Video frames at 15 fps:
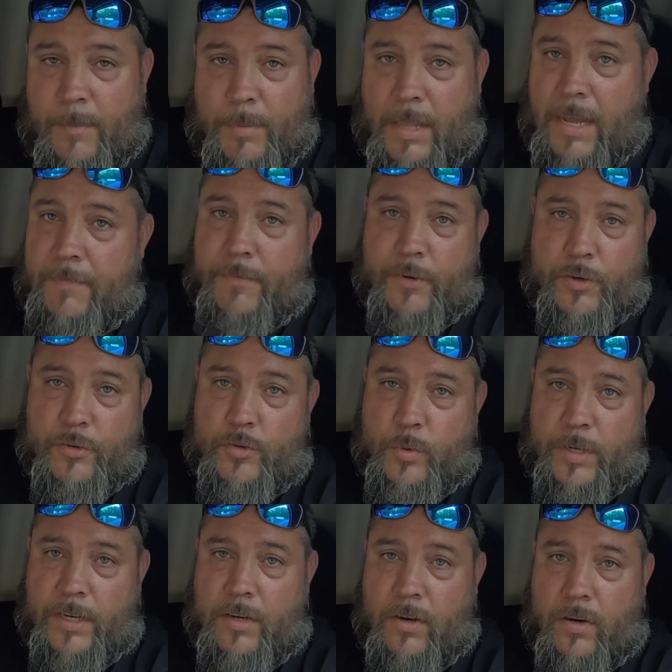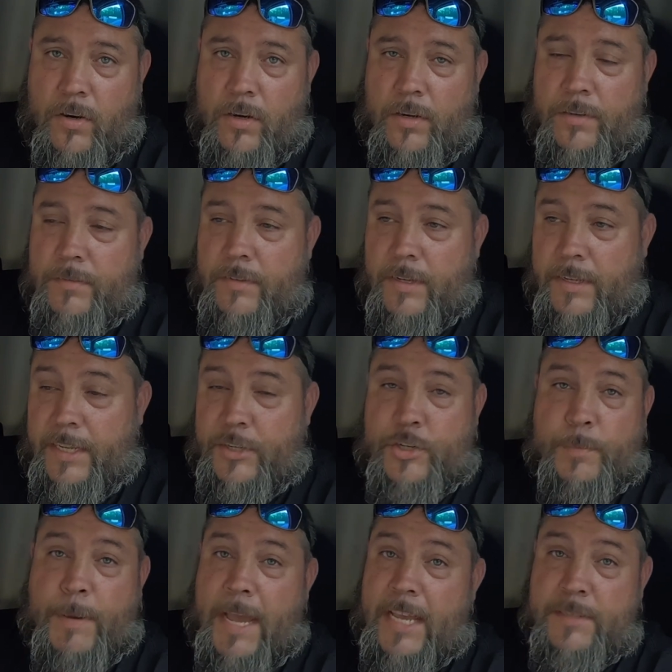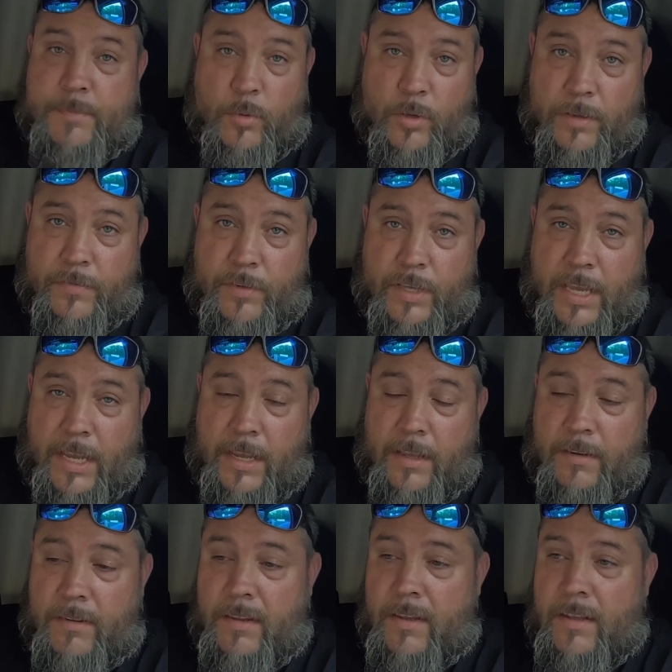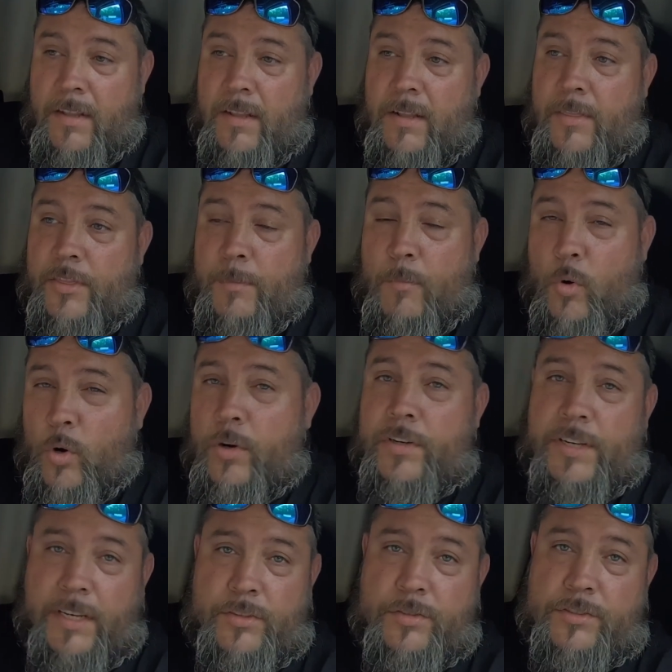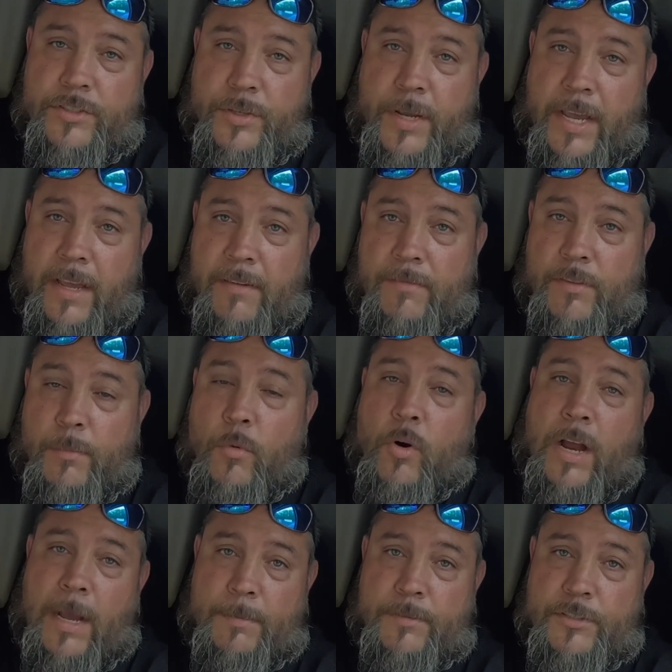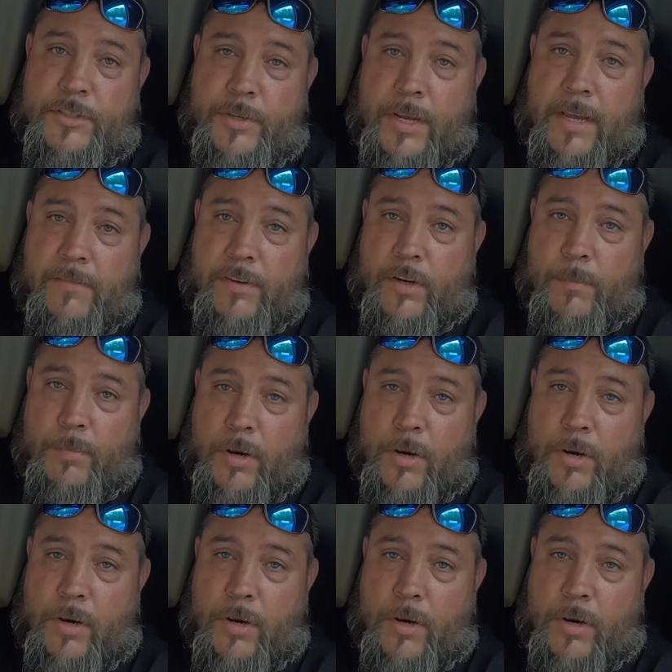Apply for your TWIC card and get your passport if you can. The more credentials you have, the more options you have here at